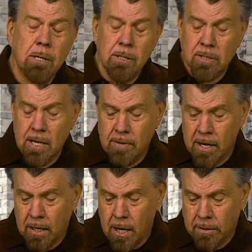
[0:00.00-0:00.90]
inside
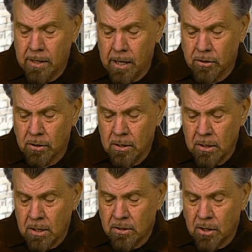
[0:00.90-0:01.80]
that context.
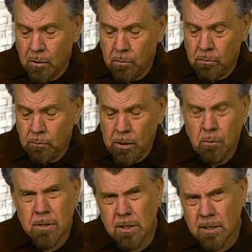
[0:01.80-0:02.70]
So when
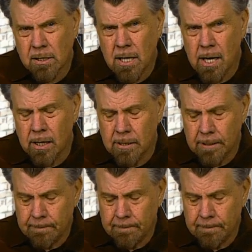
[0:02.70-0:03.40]
was it said?